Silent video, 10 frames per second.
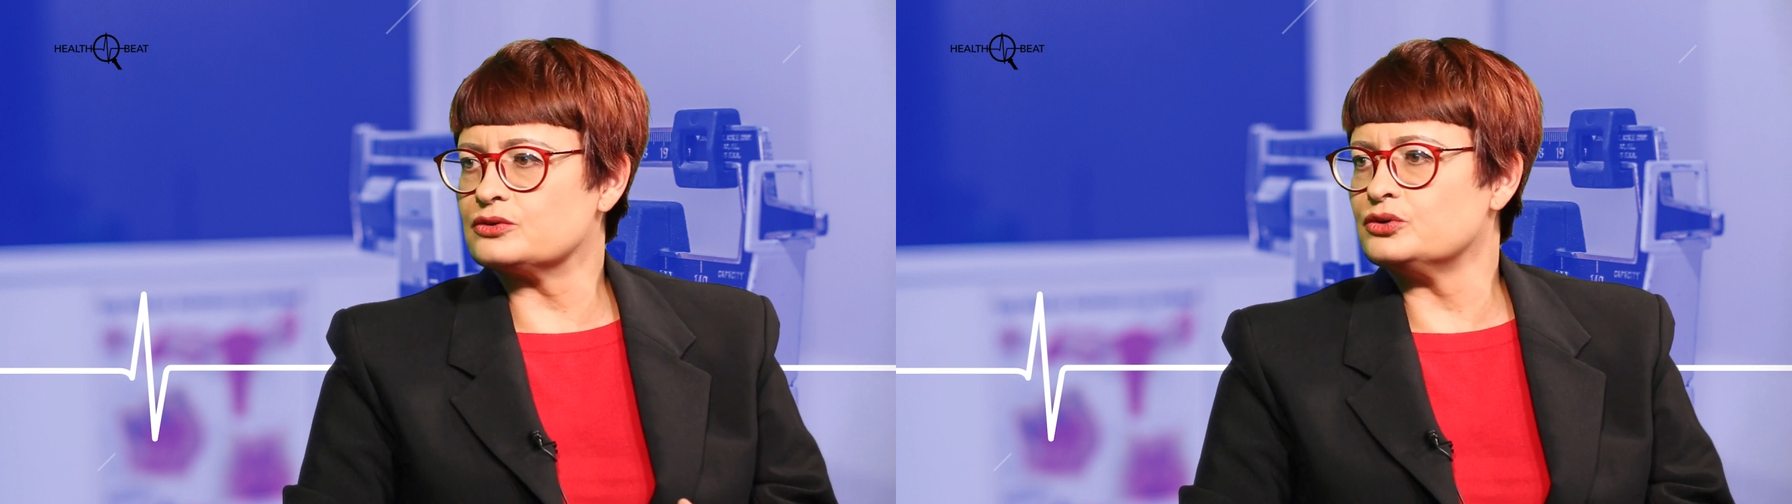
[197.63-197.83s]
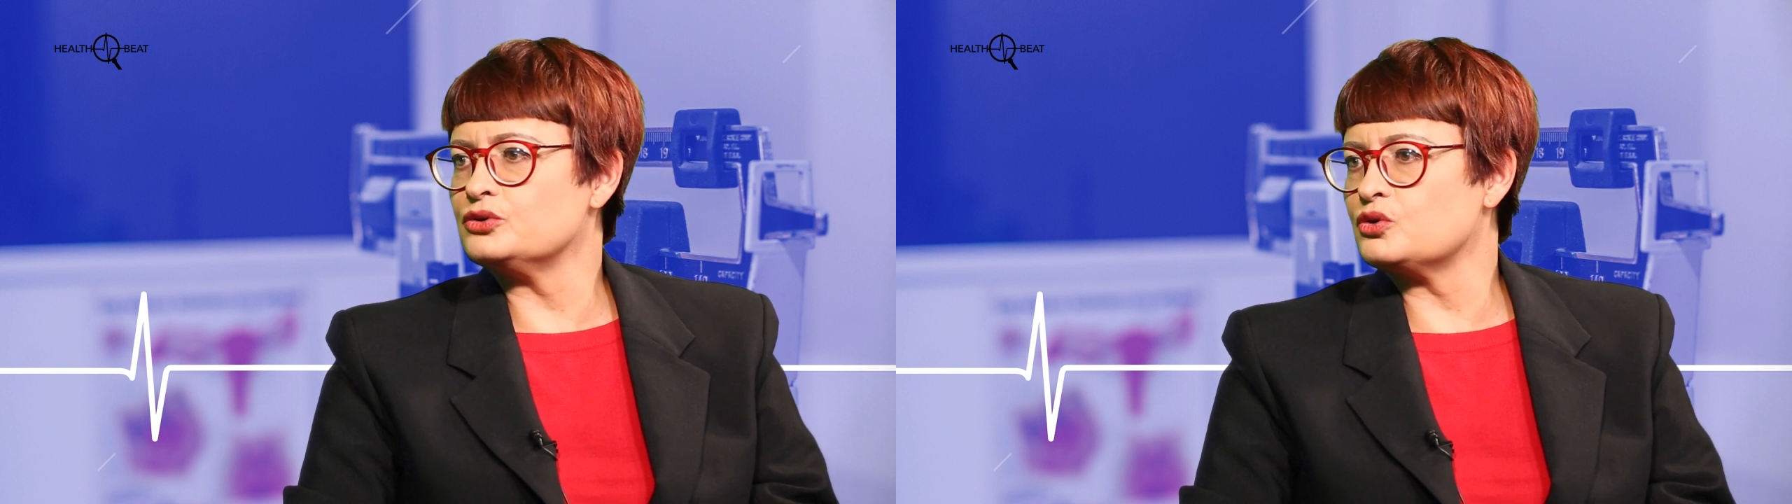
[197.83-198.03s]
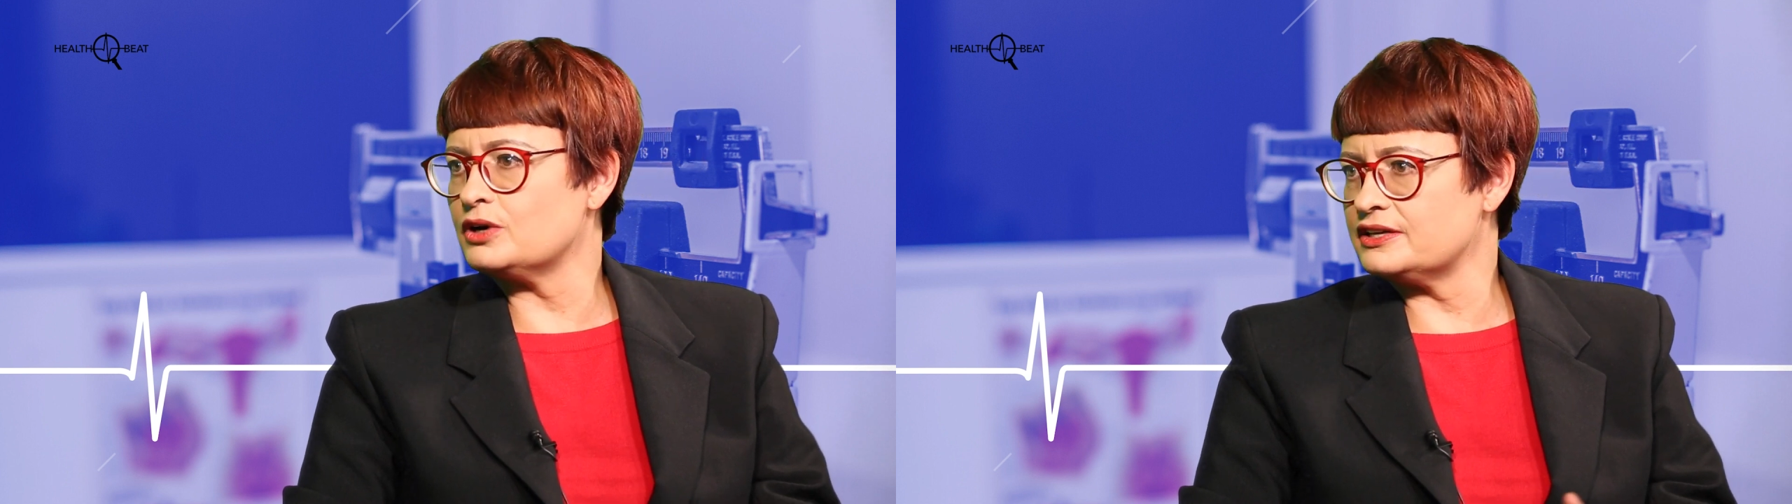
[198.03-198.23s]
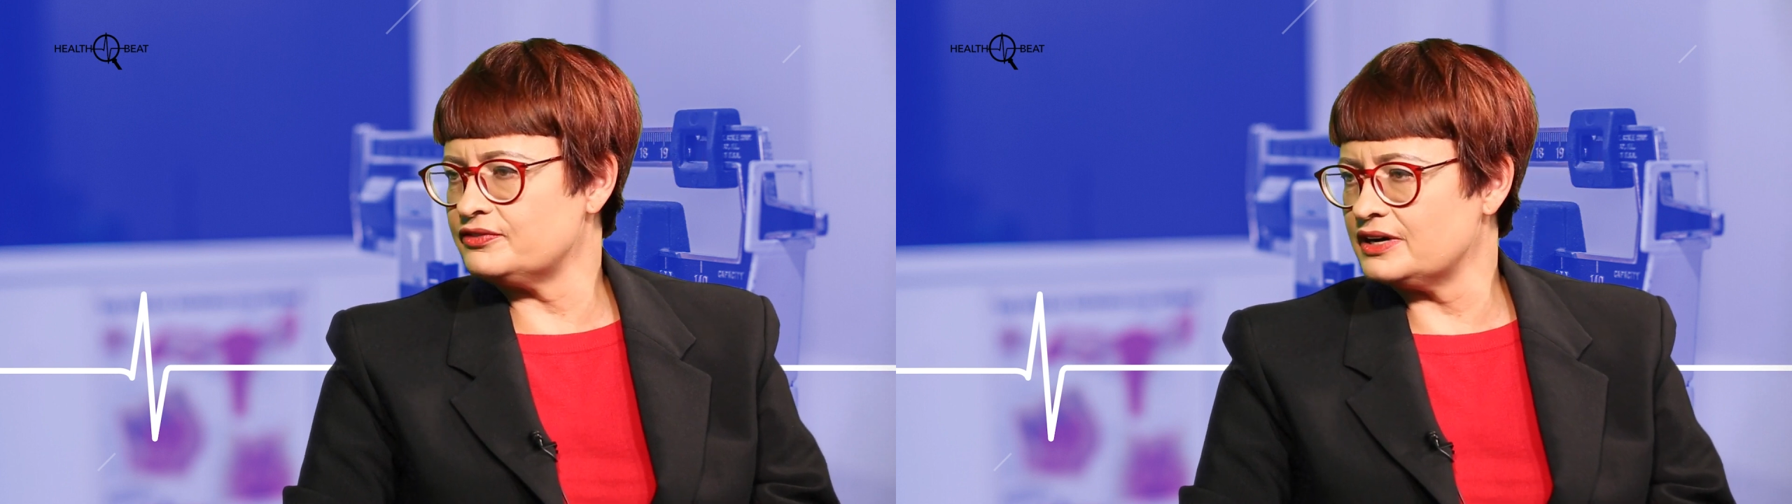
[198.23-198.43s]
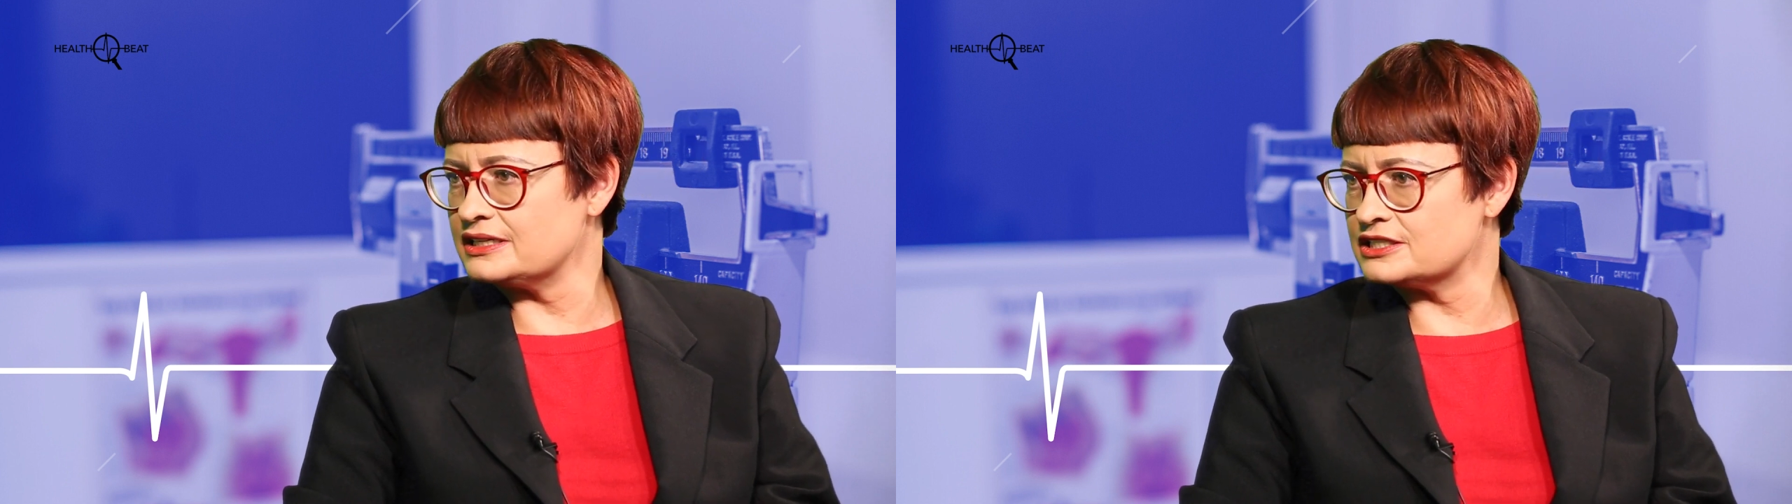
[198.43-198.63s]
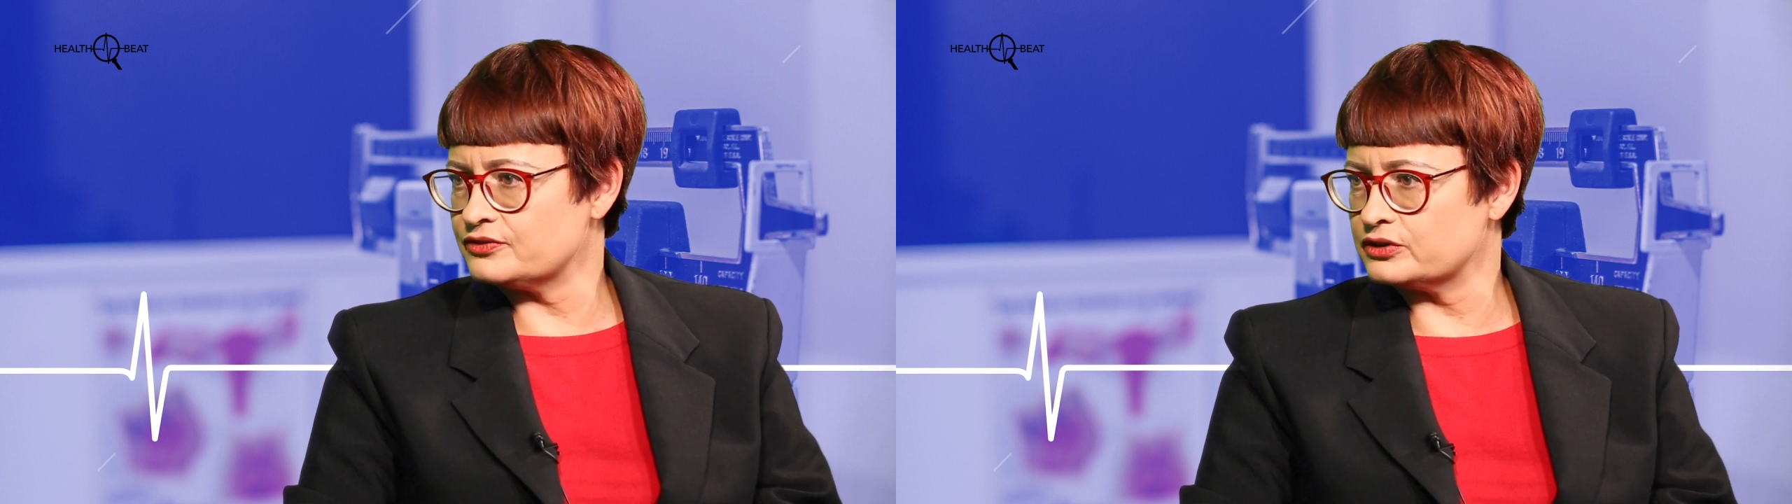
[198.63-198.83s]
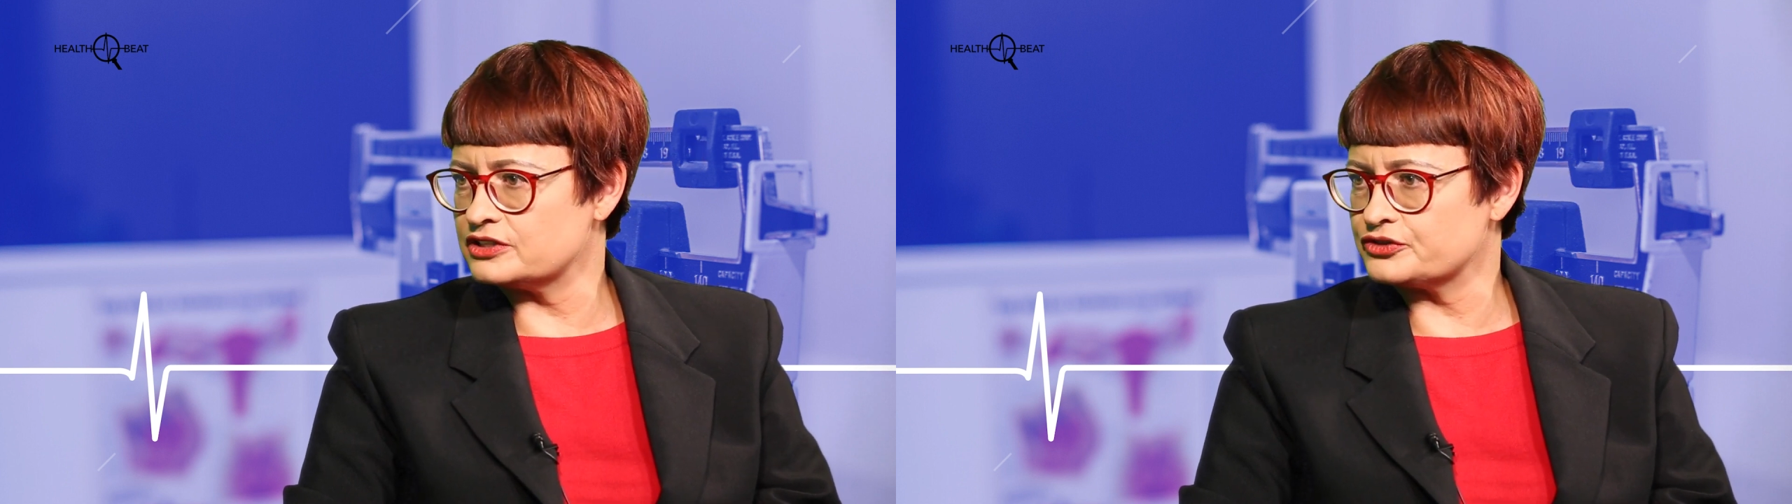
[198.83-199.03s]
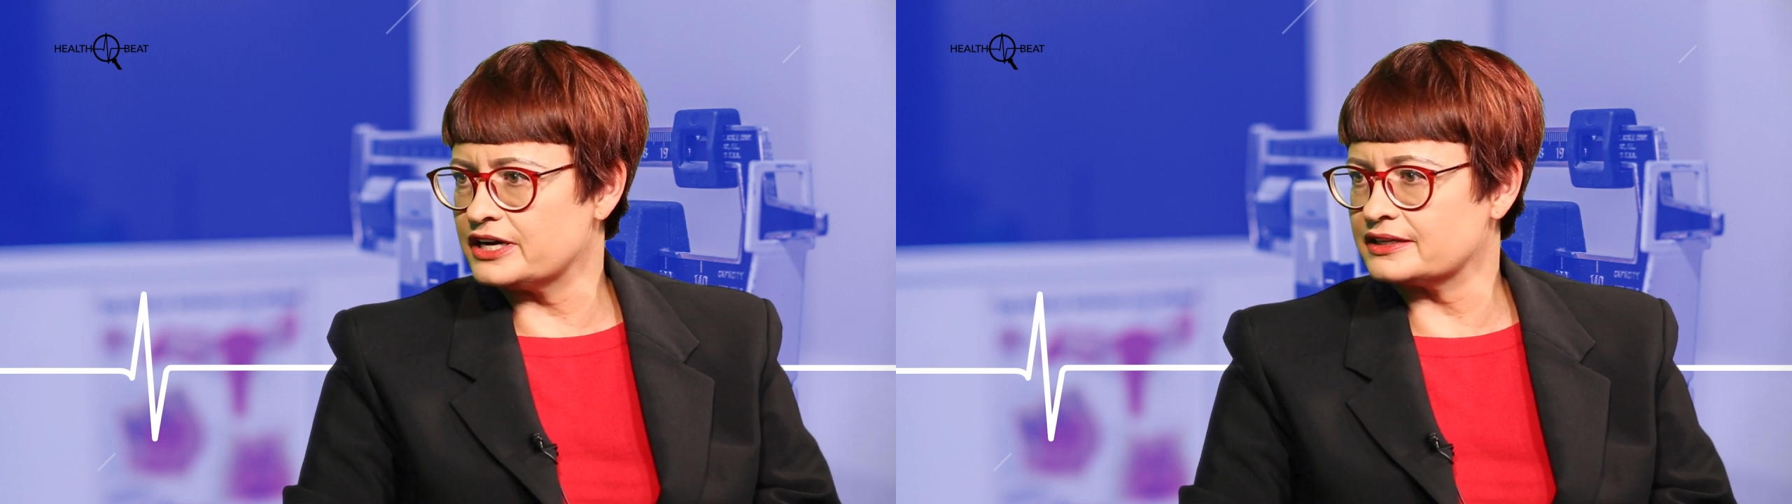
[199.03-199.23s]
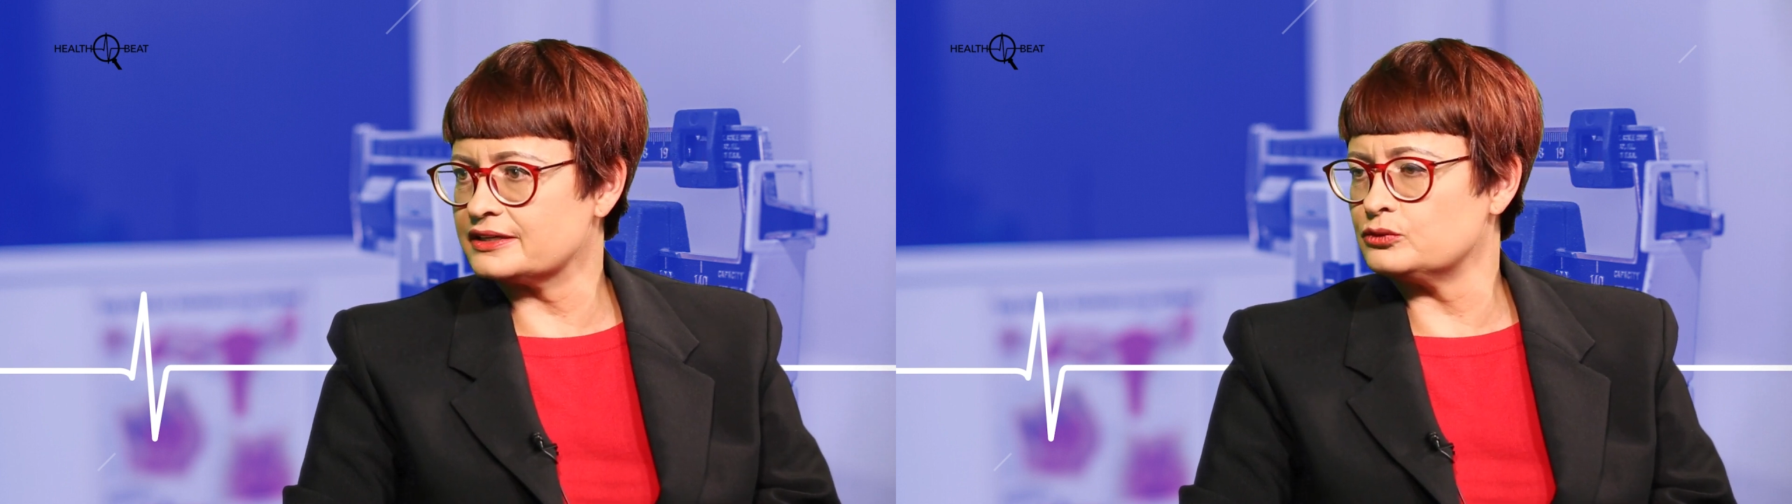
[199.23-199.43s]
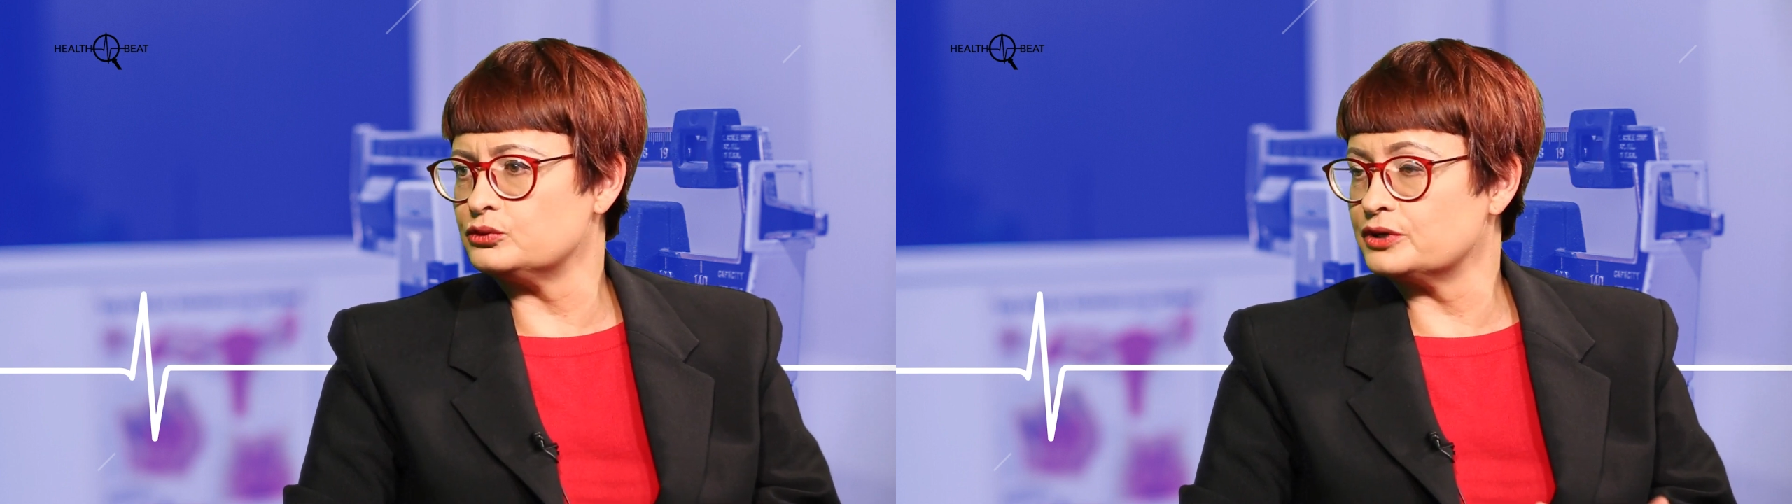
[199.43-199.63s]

who qualifies for the drug or yeah.